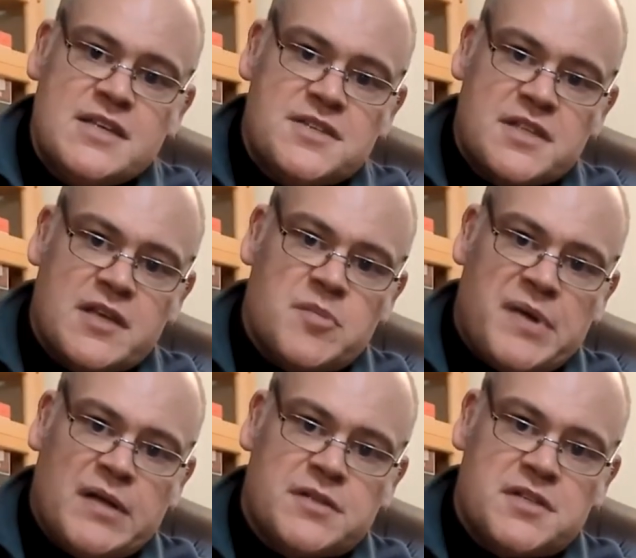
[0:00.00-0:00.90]
so that you'll
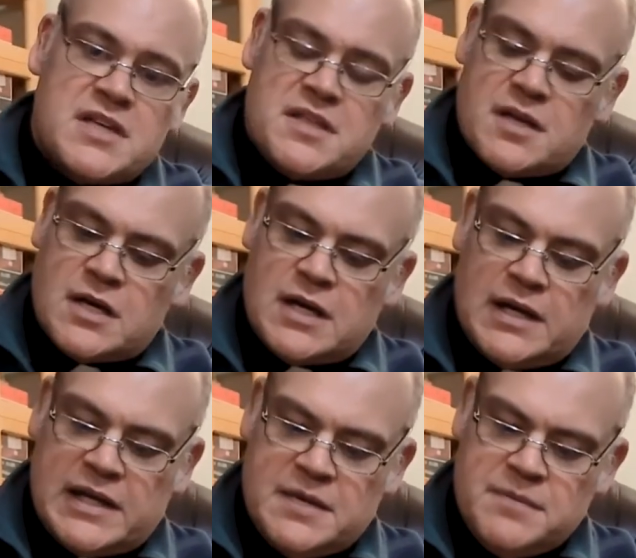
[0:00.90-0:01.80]
be able to see the
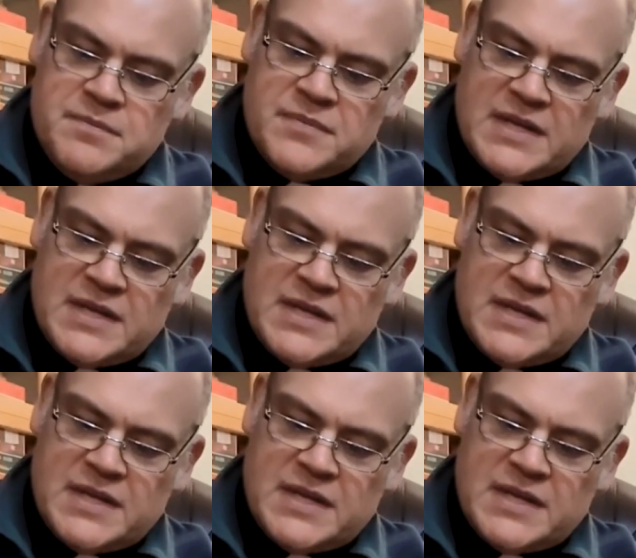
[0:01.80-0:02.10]
colour